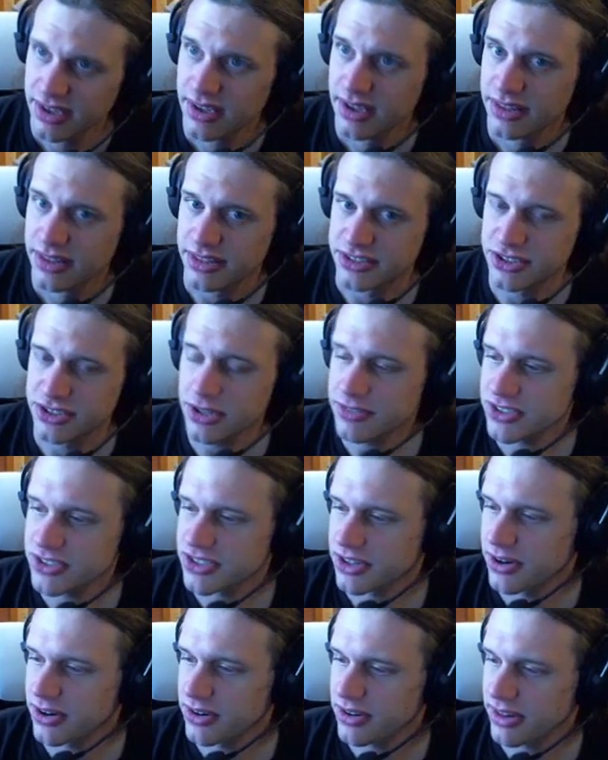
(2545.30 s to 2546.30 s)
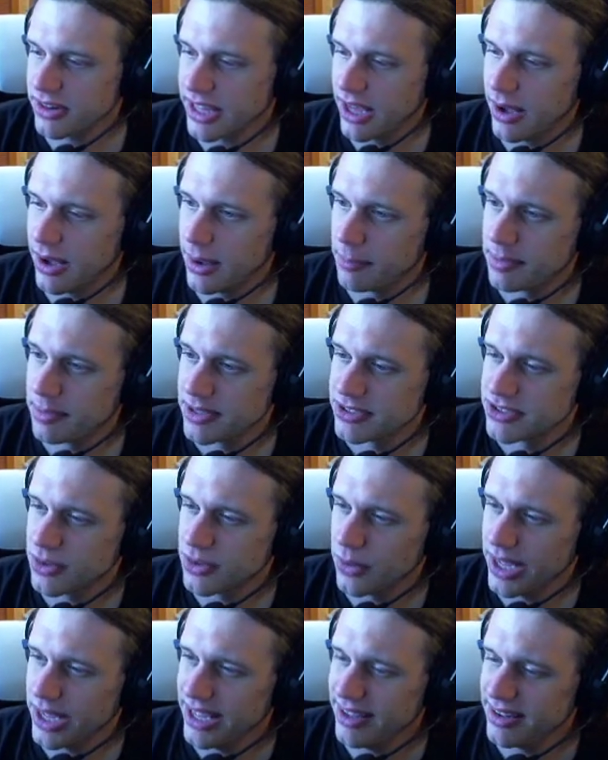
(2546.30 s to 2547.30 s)
the servers are currently up,
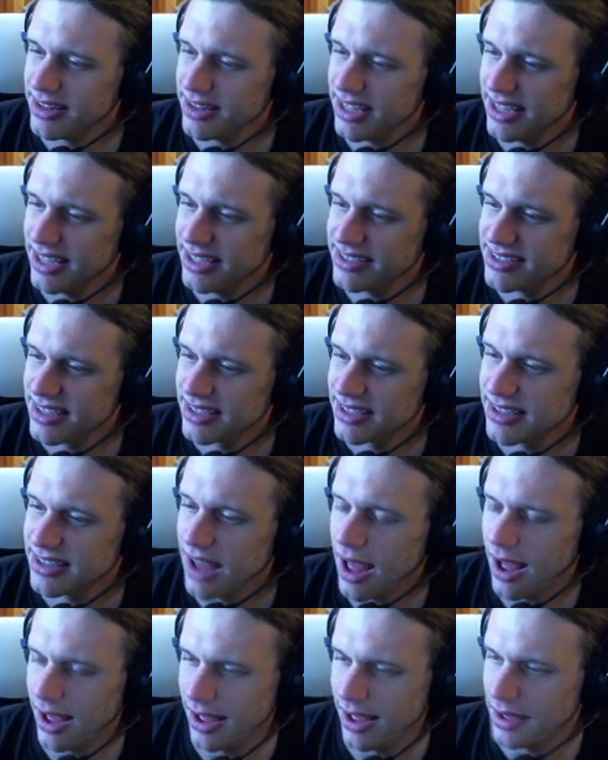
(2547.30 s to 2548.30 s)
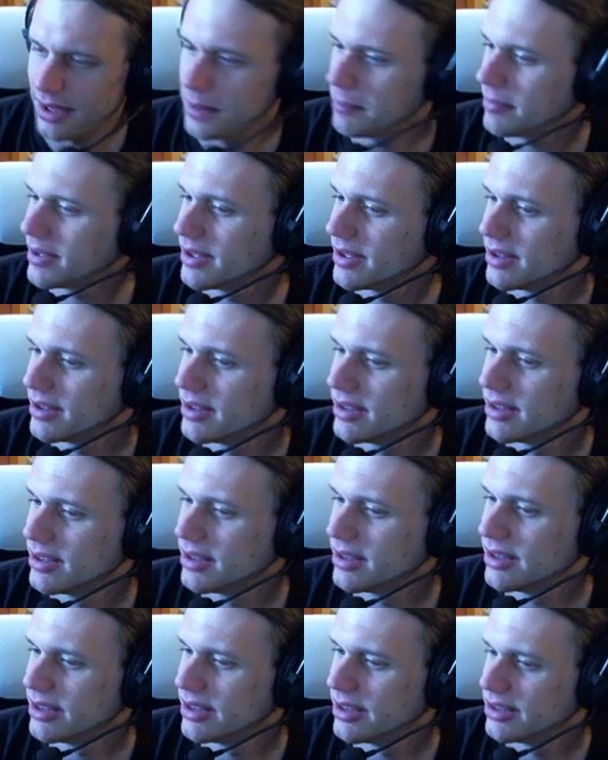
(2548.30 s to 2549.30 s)
so it is time
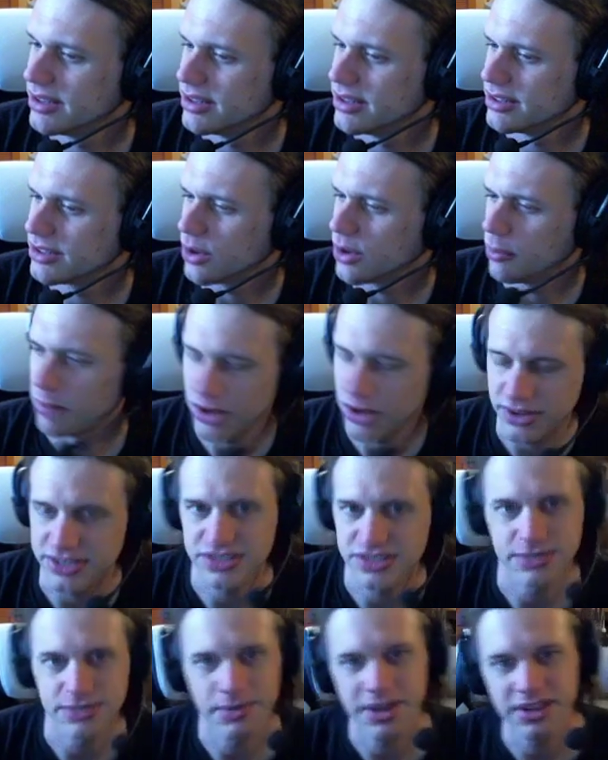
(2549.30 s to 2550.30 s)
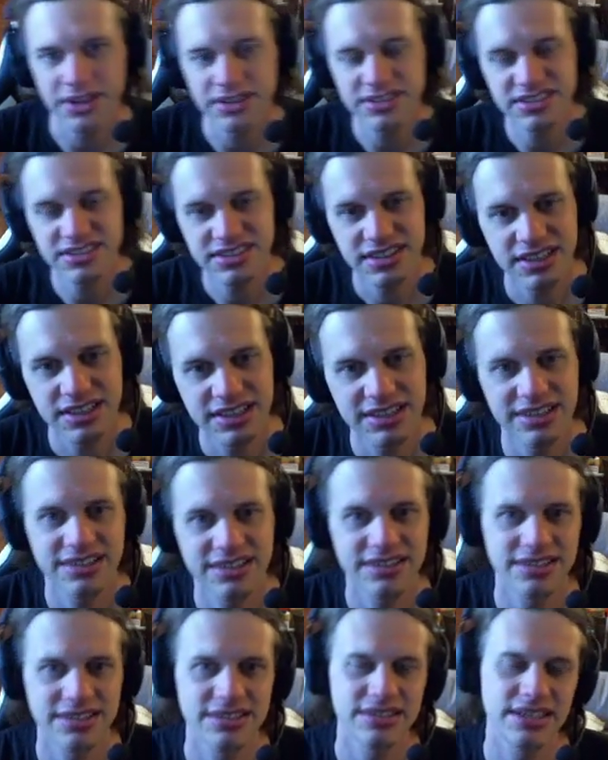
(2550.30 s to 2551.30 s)
to go murder some kids
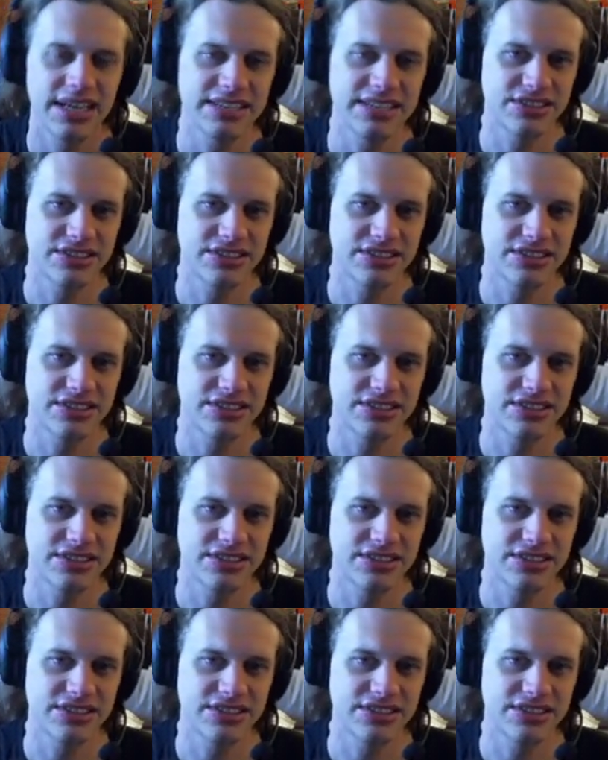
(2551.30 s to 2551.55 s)
and